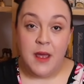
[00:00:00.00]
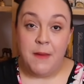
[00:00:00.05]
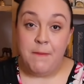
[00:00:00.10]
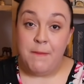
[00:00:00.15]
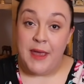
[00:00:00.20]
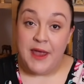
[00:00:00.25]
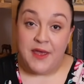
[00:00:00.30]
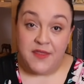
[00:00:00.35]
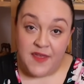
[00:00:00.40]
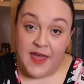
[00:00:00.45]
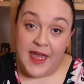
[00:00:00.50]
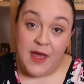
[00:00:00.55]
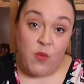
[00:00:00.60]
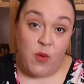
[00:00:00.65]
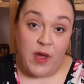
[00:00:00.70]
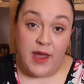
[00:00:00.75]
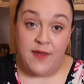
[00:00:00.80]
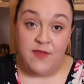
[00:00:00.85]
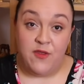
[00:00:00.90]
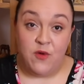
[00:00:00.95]
make their
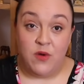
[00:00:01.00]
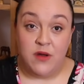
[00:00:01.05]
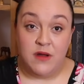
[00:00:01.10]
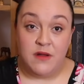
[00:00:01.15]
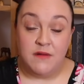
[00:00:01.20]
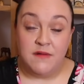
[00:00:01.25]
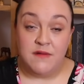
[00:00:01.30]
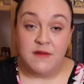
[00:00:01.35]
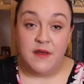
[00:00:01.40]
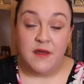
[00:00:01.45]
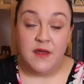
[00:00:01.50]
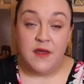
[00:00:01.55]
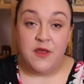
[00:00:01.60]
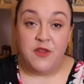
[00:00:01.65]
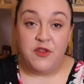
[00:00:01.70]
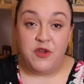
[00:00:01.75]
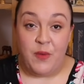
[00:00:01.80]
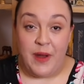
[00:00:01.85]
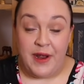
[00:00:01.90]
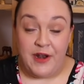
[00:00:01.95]
way in the world
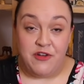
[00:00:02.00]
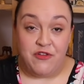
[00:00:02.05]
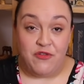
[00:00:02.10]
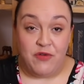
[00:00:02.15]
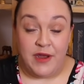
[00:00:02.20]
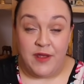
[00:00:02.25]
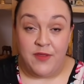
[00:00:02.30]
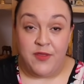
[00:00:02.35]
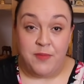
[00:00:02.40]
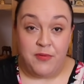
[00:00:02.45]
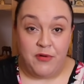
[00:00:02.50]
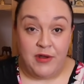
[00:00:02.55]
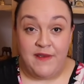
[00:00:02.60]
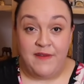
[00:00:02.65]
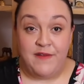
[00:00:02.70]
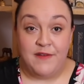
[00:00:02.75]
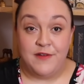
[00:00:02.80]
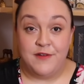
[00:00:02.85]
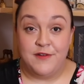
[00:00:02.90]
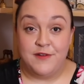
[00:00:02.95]
through entering the
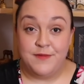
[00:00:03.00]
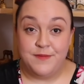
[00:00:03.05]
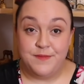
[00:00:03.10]
priesthood.